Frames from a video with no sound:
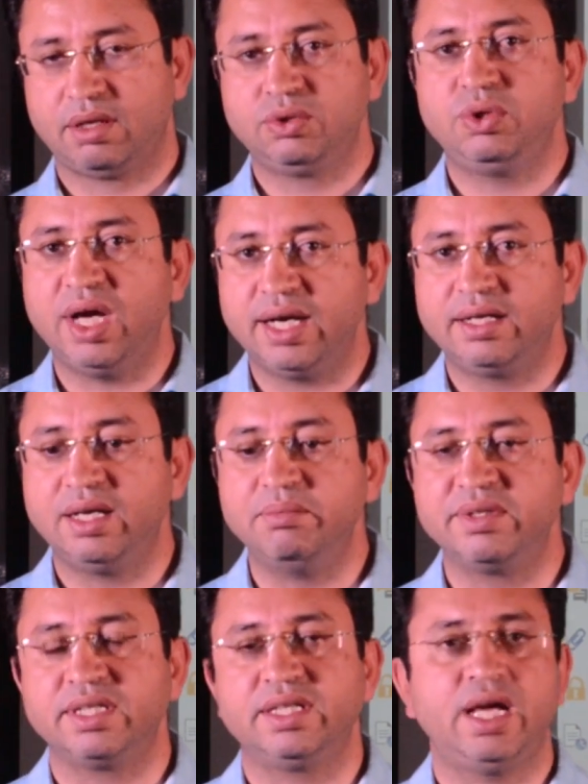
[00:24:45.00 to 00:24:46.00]
You had
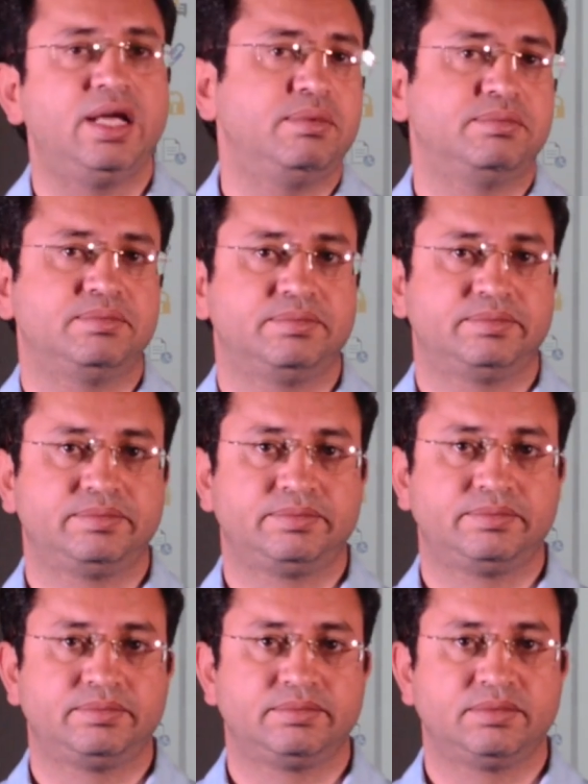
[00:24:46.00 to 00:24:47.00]
limited time.
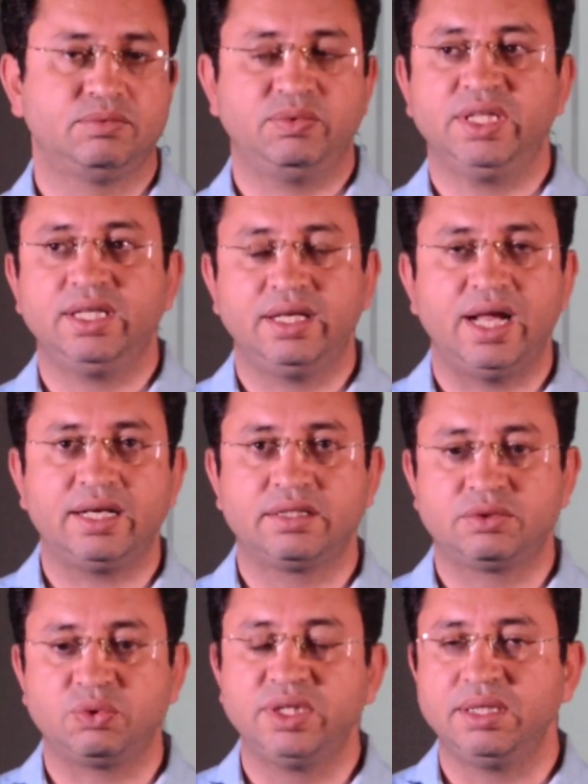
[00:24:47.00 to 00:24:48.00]
Within
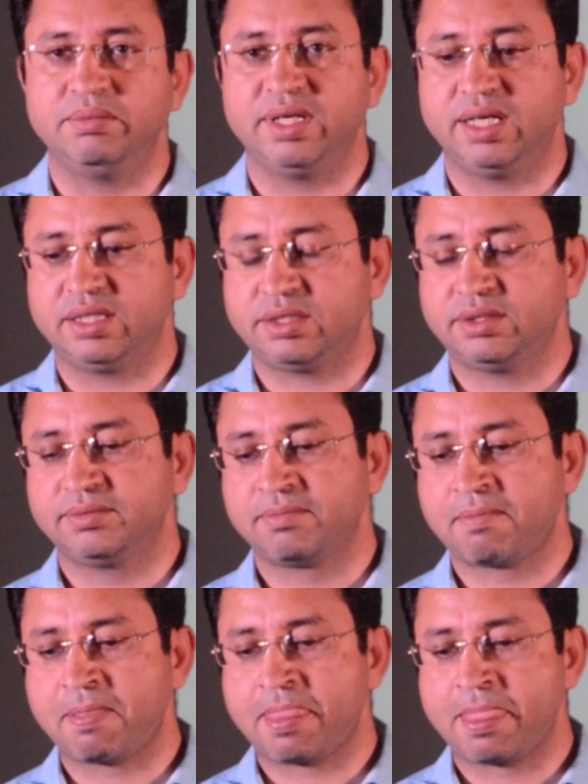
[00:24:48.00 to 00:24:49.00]
that 20 minutes,
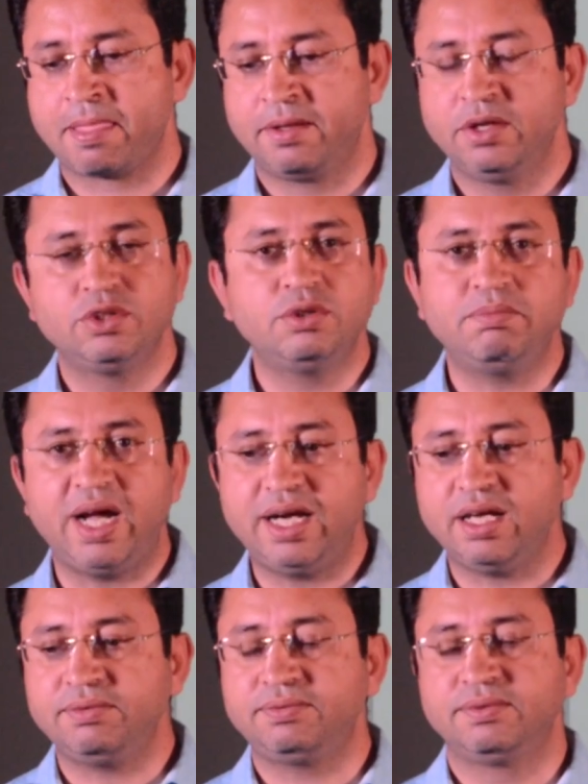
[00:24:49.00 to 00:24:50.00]
you might
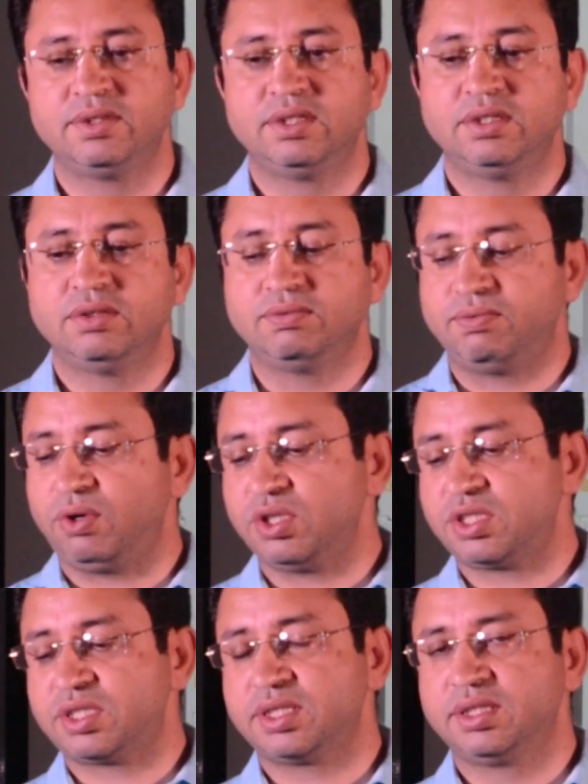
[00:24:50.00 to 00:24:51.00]
have
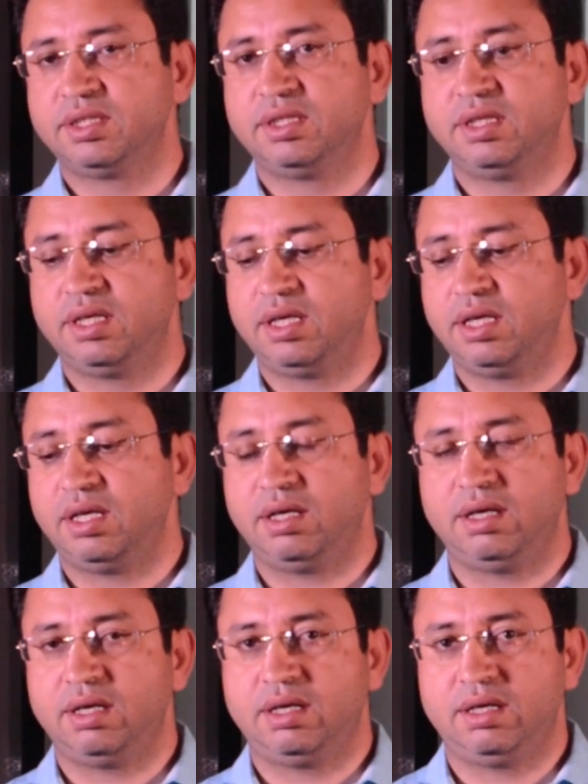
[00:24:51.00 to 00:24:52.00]
watched
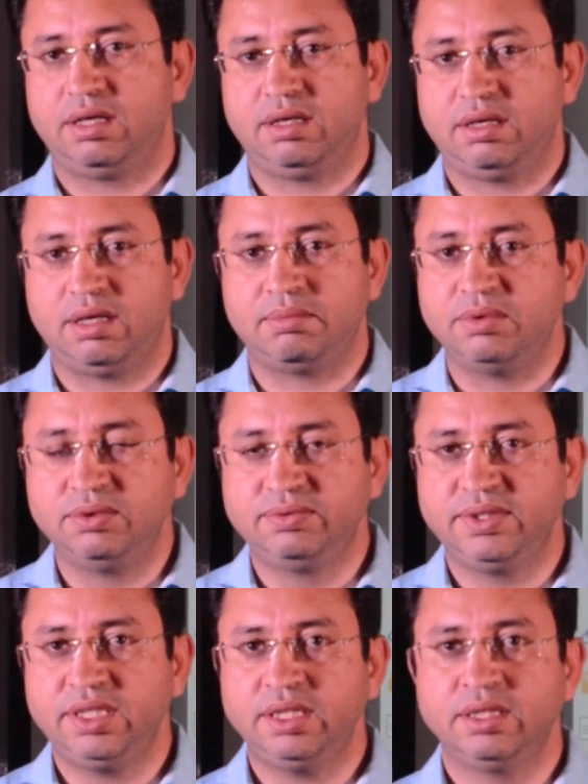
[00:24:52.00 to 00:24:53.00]
a
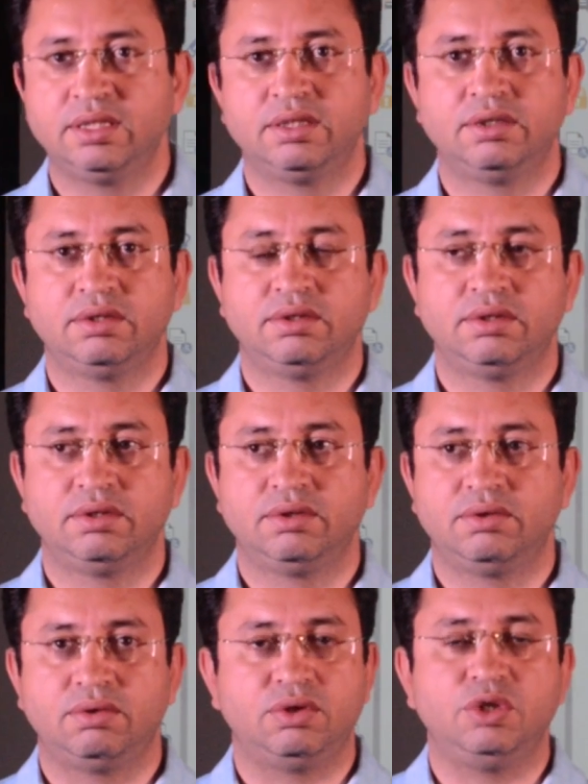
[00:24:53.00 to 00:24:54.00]
movie,
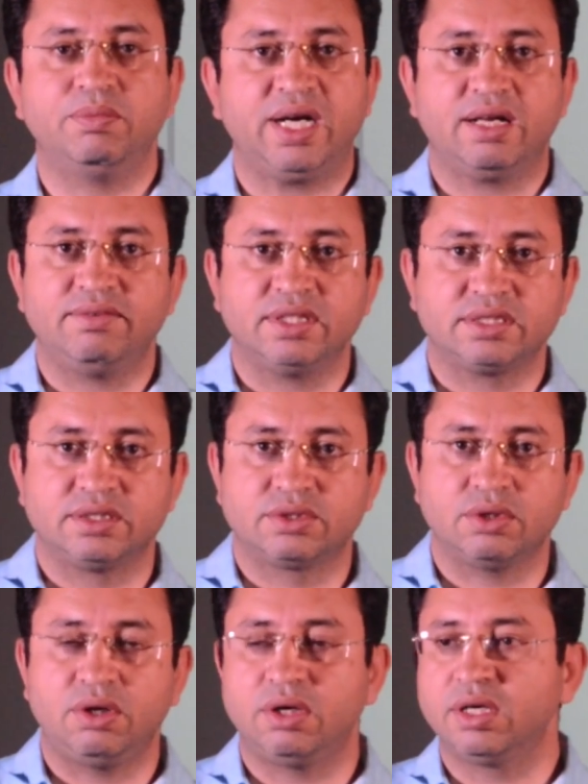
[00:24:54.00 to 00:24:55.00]
or you might have listened to a
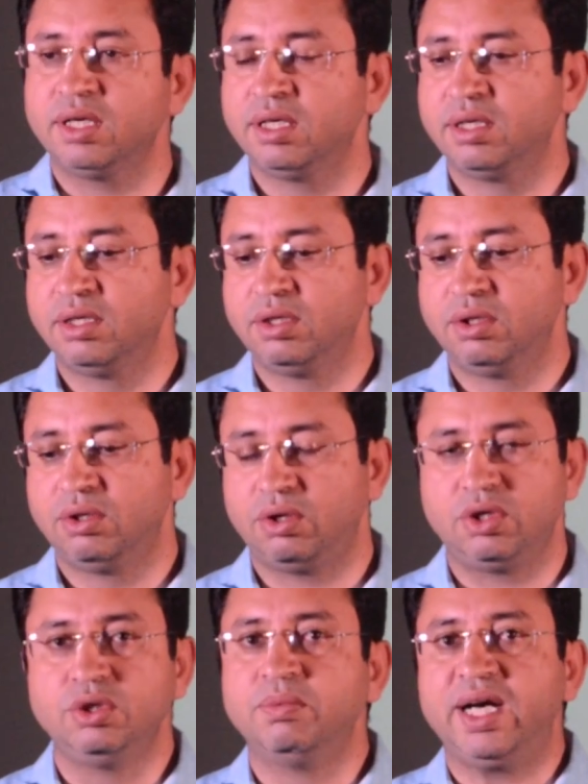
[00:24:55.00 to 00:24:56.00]
song,
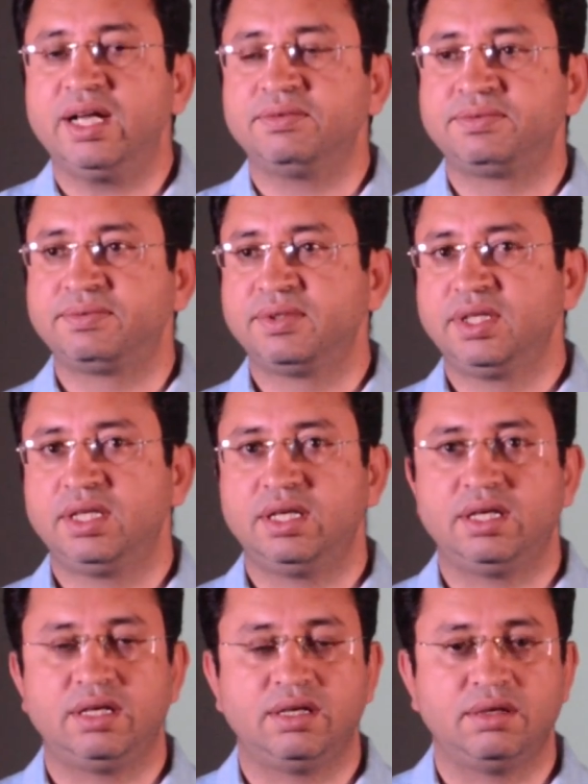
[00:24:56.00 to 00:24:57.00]
or you might
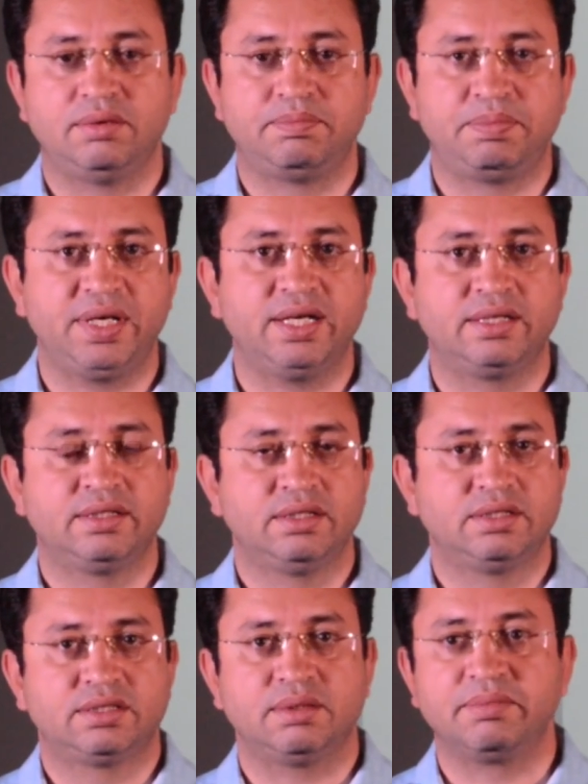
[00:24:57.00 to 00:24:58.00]
have played
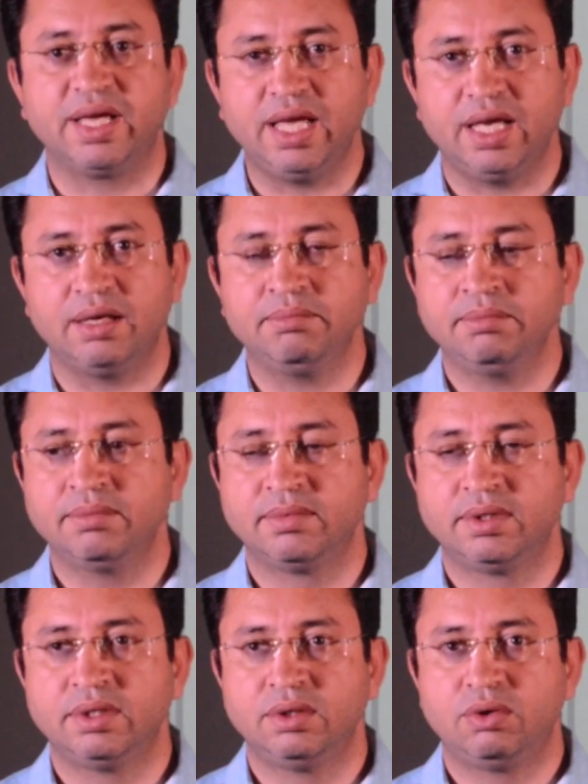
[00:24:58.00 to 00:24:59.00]
some game,
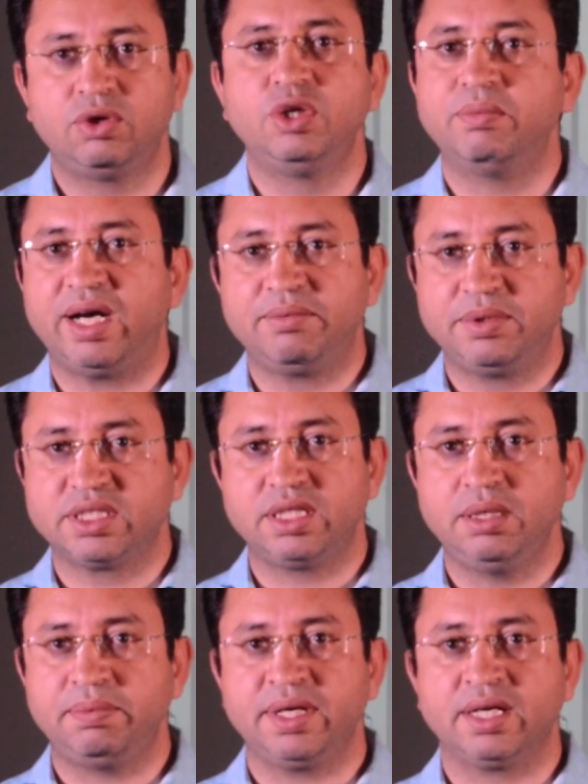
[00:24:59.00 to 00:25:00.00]
or you might be
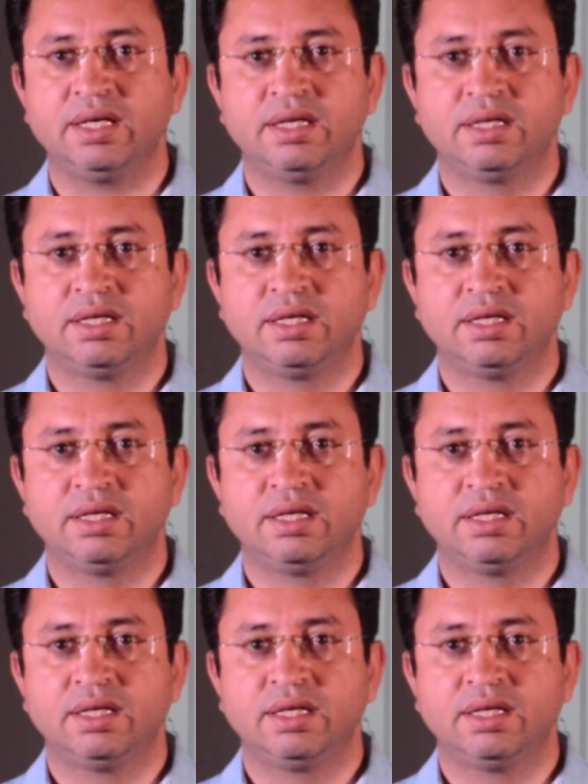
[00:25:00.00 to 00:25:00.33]
sleeping,